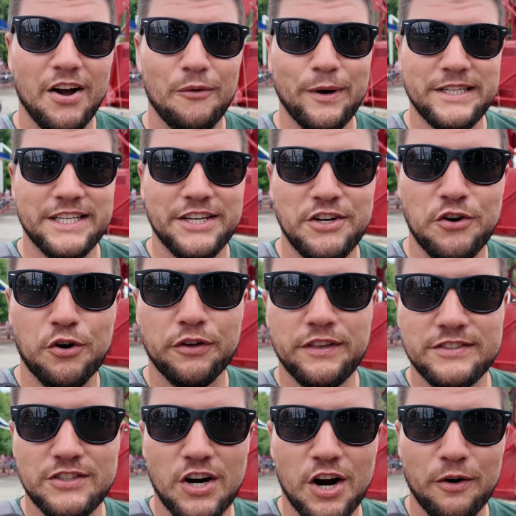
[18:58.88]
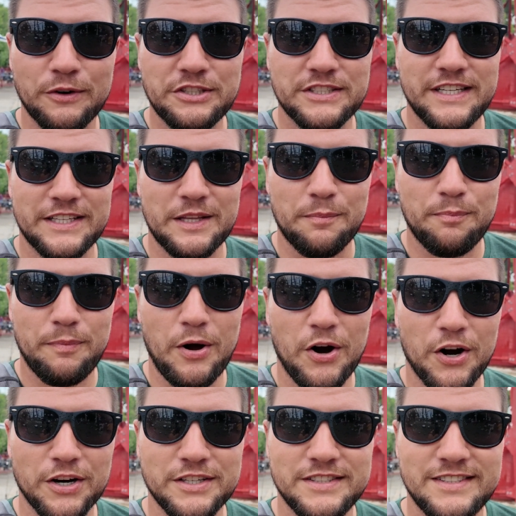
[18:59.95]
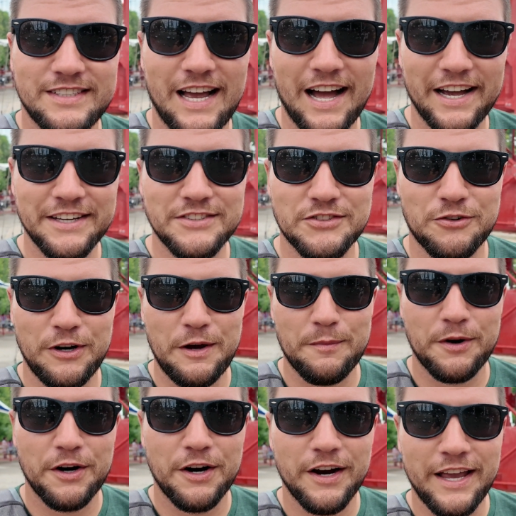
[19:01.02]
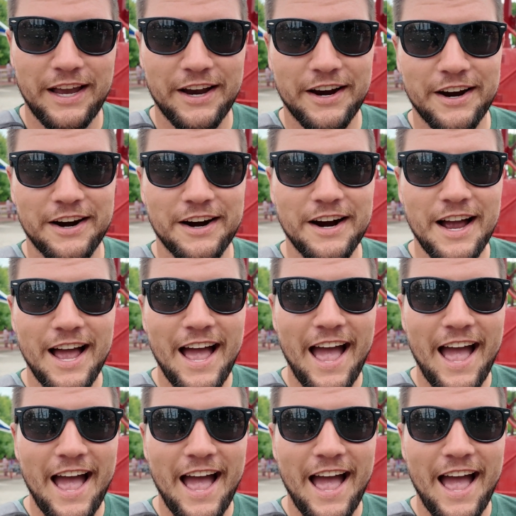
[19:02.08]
We did North Star, which is like the park sky screamer here.